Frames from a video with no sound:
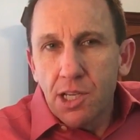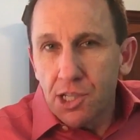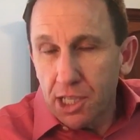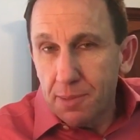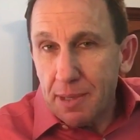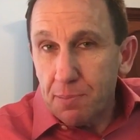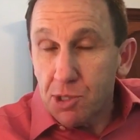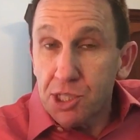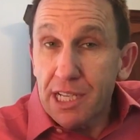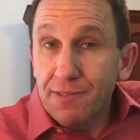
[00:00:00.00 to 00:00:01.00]
You're going to be
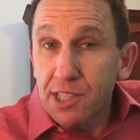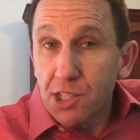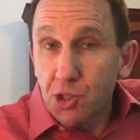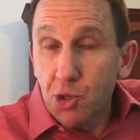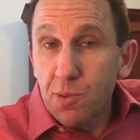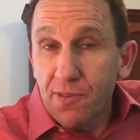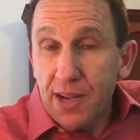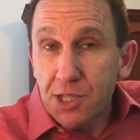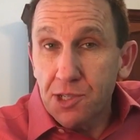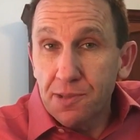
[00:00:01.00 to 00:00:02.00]
perceived as a true
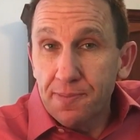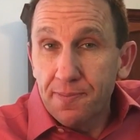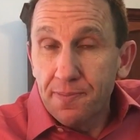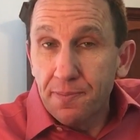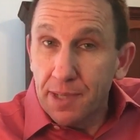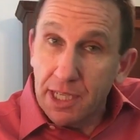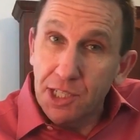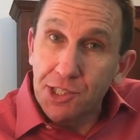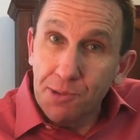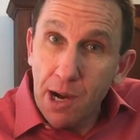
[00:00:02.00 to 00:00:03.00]
professional
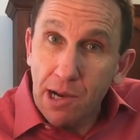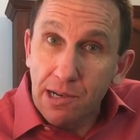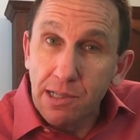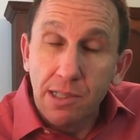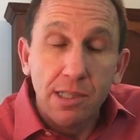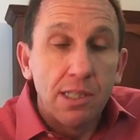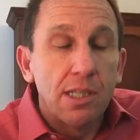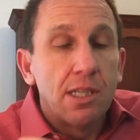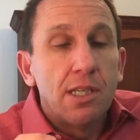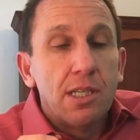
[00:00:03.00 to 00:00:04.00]
because you are.
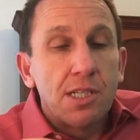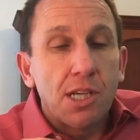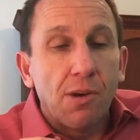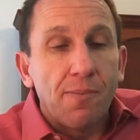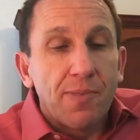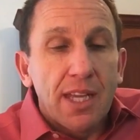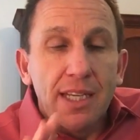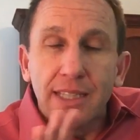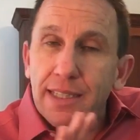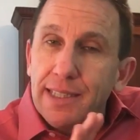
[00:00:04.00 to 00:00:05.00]
So
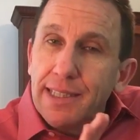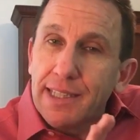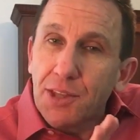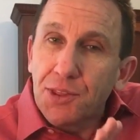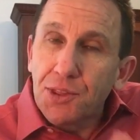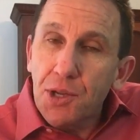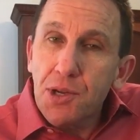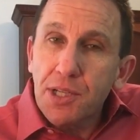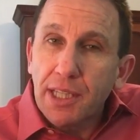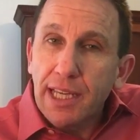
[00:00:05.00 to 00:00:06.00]
the
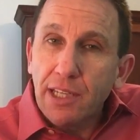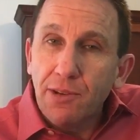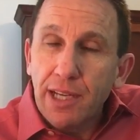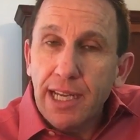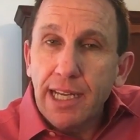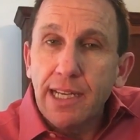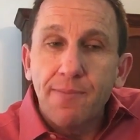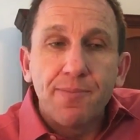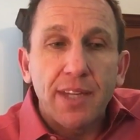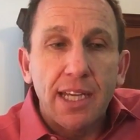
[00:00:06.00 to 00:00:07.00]
3rd thing you
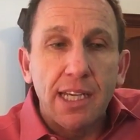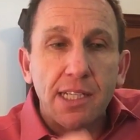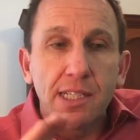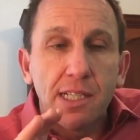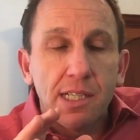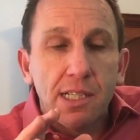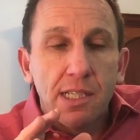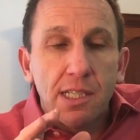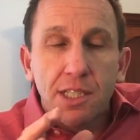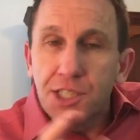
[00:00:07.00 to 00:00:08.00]
need is,
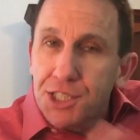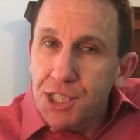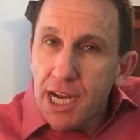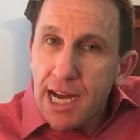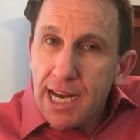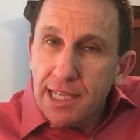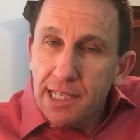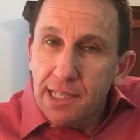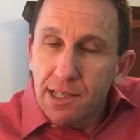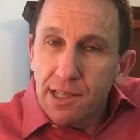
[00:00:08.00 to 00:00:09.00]

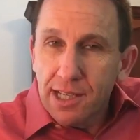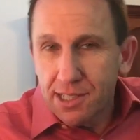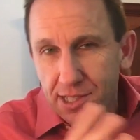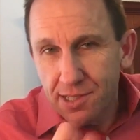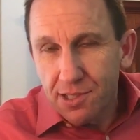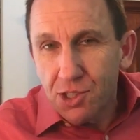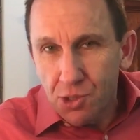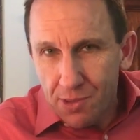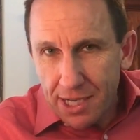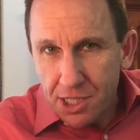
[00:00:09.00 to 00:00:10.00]
John, it's
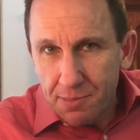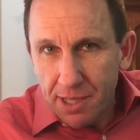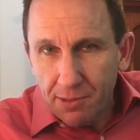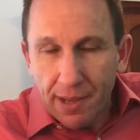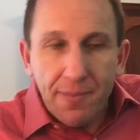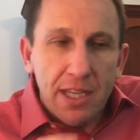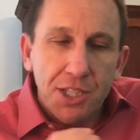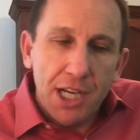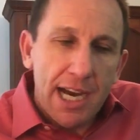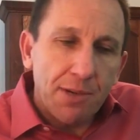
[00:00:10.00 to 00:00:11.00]
duration, by the way.
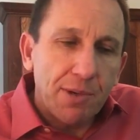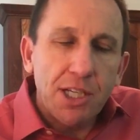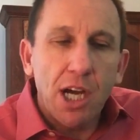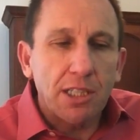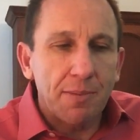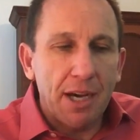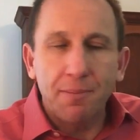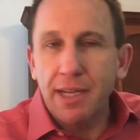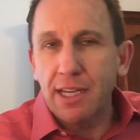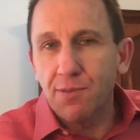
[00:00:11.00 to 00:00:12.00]
John, we talked
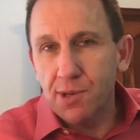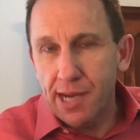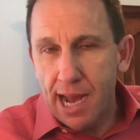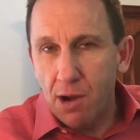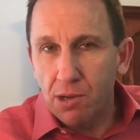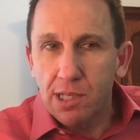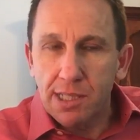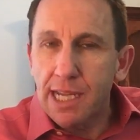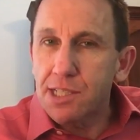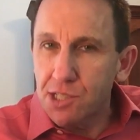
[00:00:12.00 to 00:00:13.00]
about meeting for an hour.
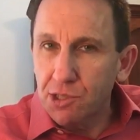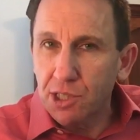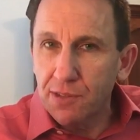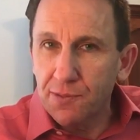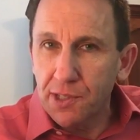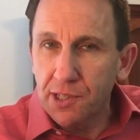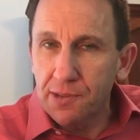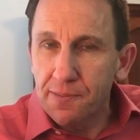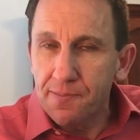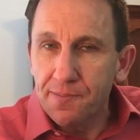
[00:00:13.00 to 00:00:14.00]
Is that still good for
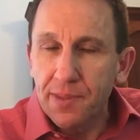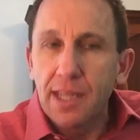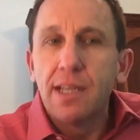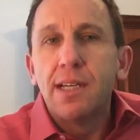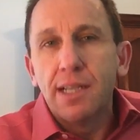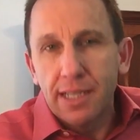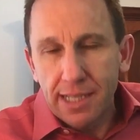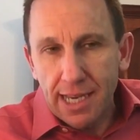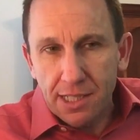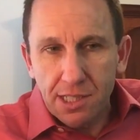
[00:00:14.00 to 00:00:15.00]
you?
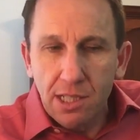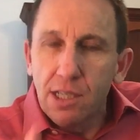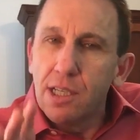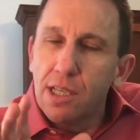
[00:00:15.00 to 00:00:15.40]
Yes.